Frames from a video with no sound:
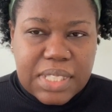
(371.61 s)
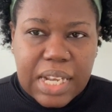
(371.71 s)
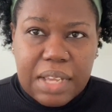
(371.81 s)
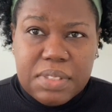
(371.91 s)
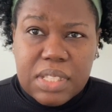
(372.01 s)
that
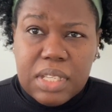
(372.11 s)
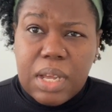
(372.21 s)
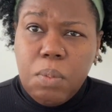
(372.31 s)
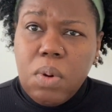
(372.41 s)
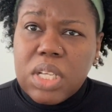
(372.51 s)
I've seen
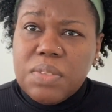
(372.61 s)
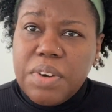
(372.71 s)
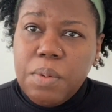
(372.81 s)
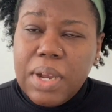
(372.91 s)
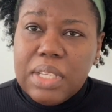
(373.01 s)
that works
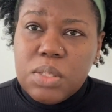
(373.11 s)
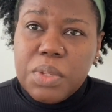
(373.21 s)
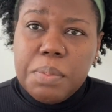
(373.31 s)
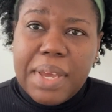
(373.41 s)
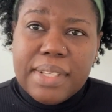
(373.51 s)
very well is
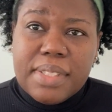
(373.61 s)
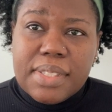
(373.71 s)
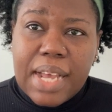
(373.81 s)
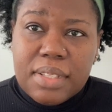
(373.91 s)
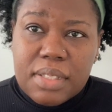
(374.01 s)
with my
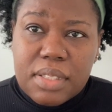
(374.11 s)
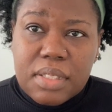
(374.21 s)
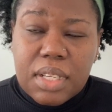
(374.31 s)
SaaS